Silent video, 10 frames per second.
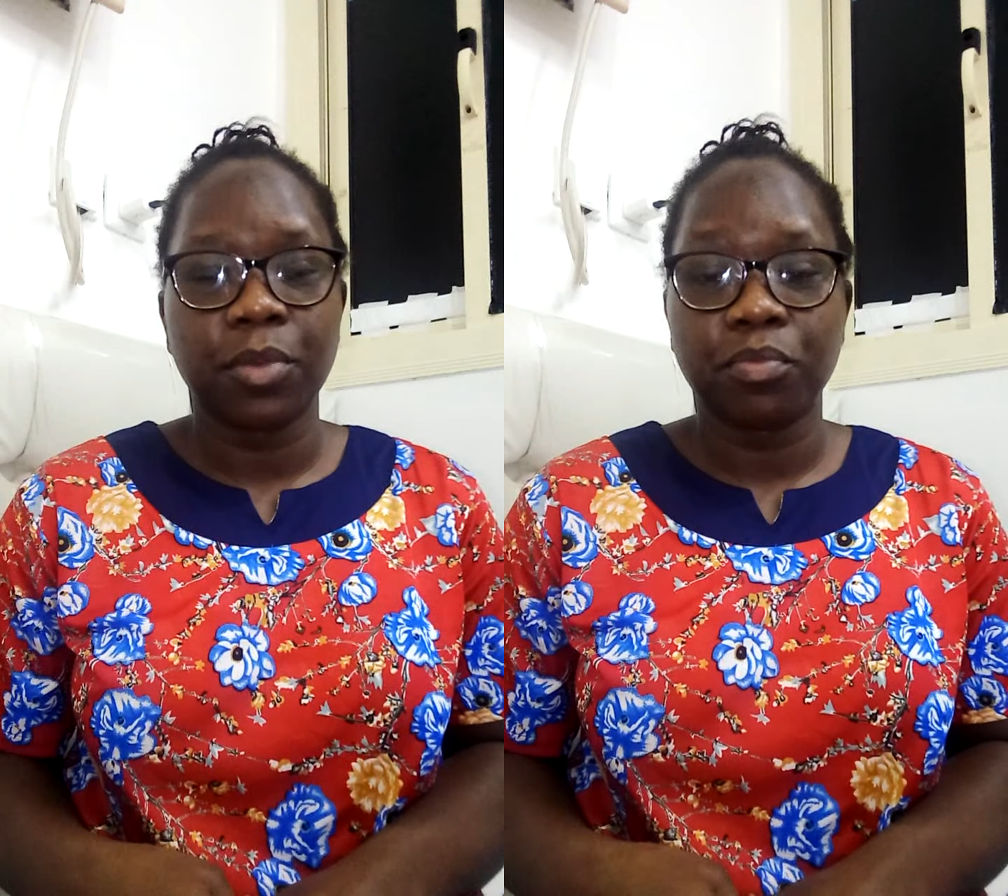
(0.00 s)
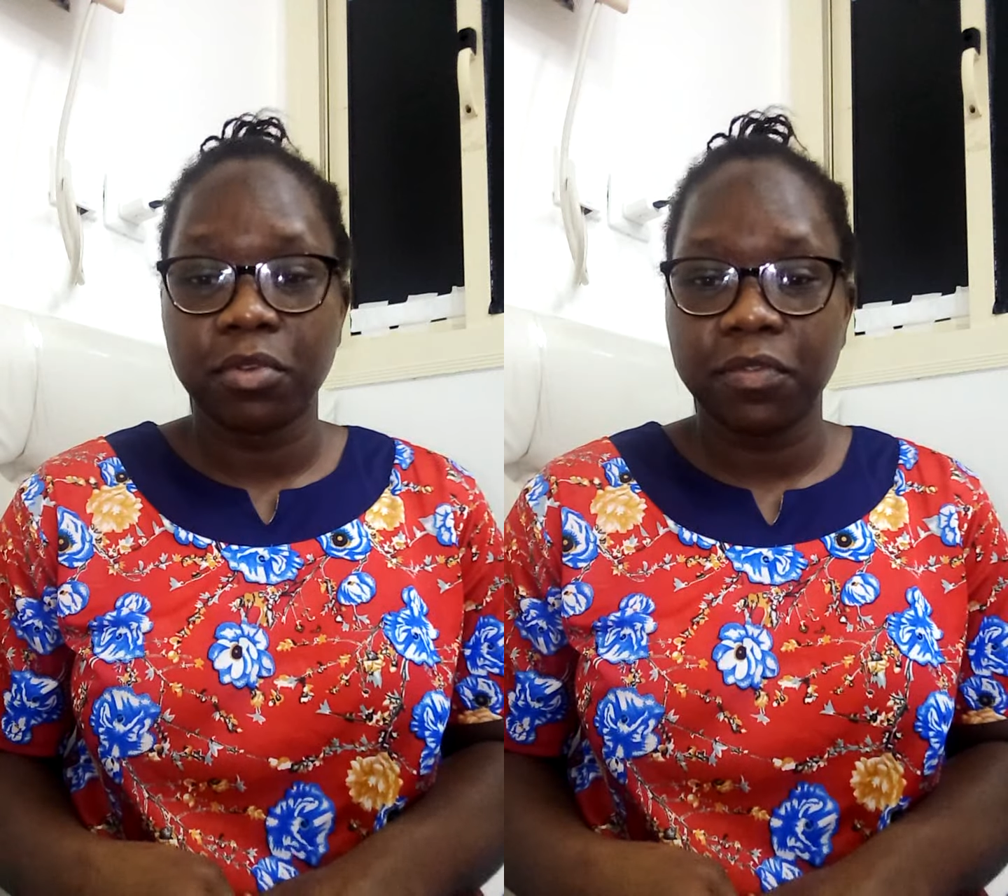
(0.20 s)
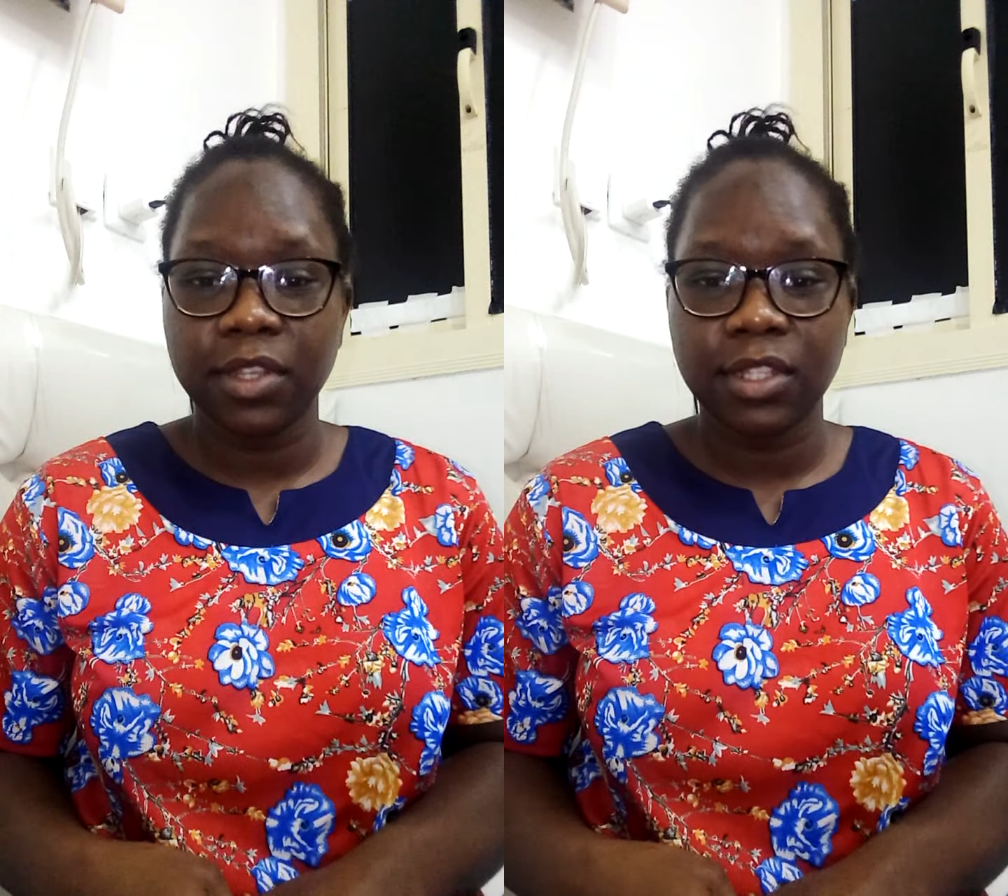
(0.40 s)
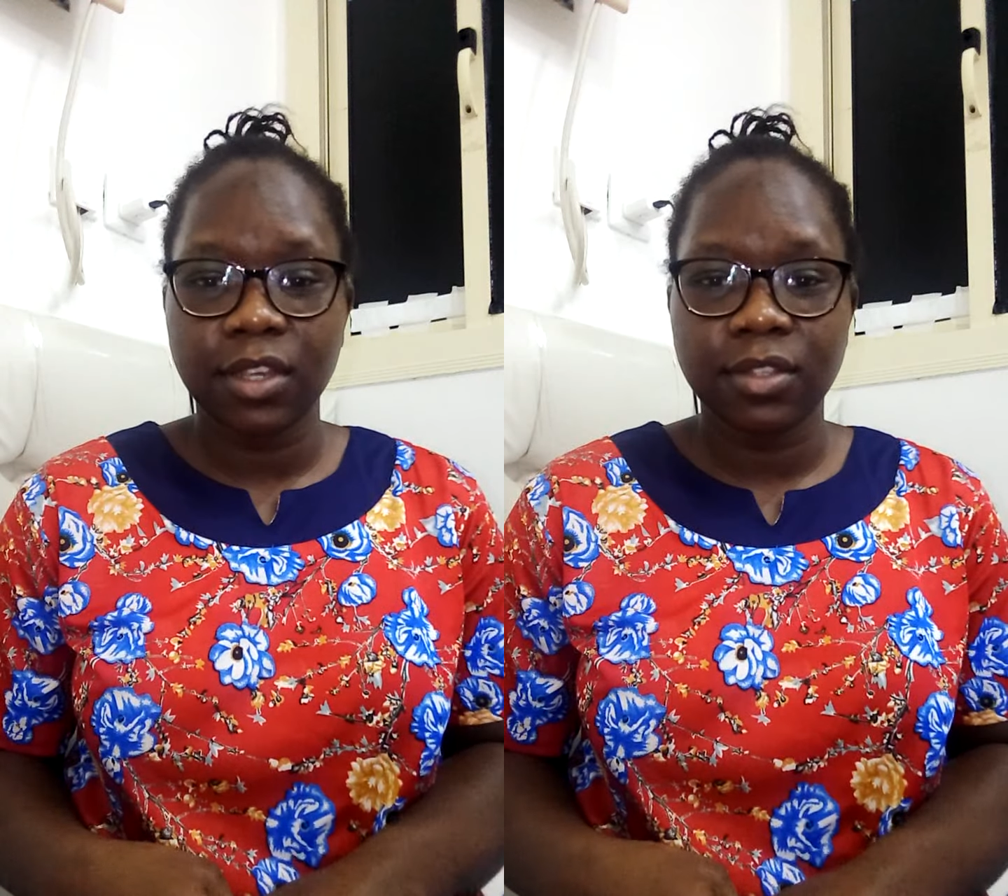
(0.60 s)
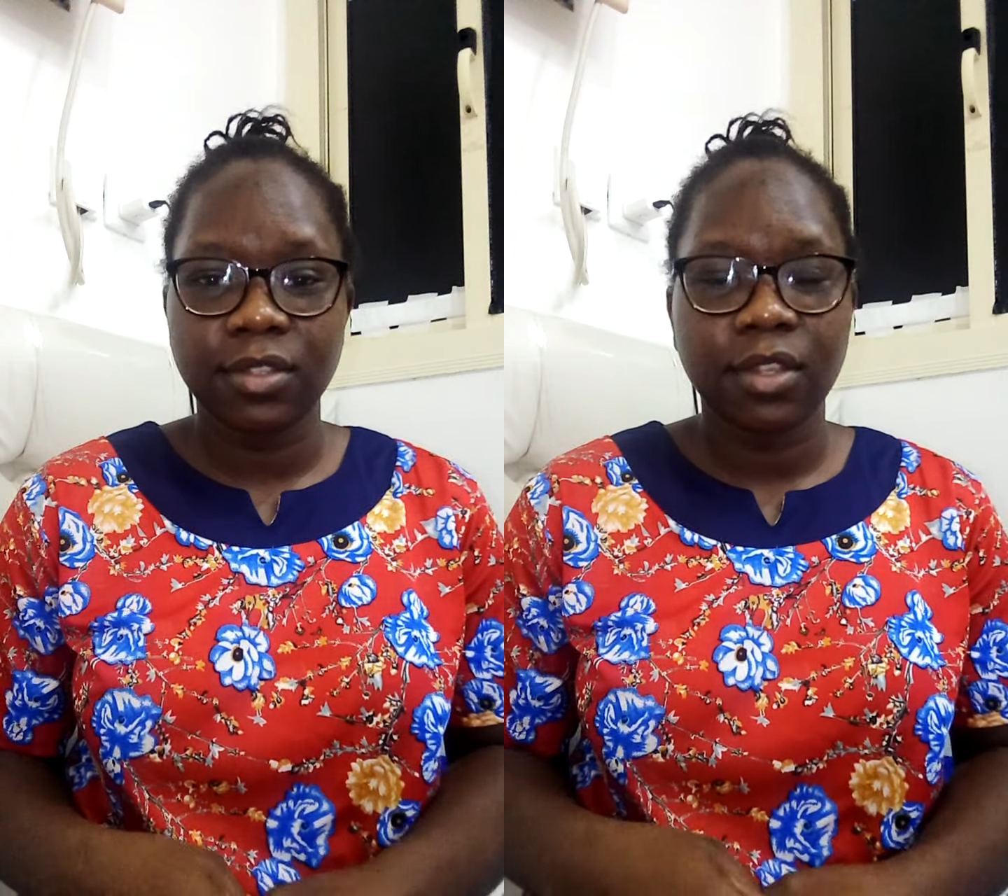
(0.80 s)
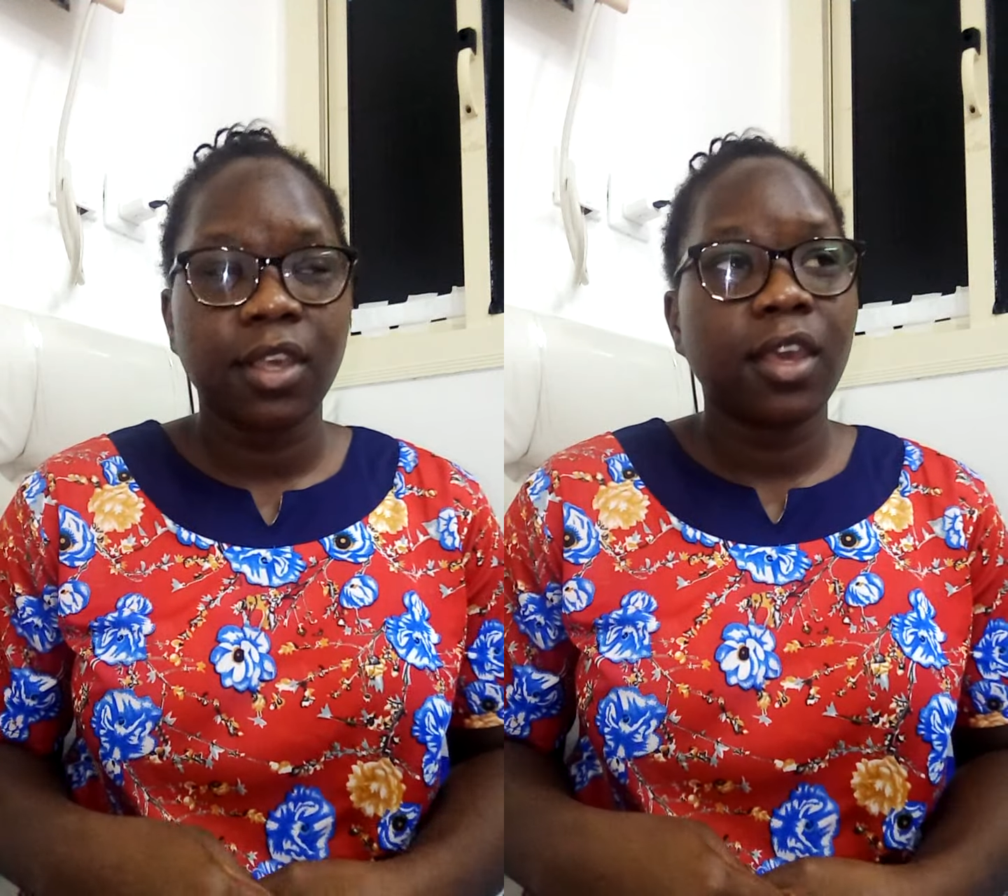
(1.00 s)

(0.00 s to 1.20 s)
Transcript: a prophetess,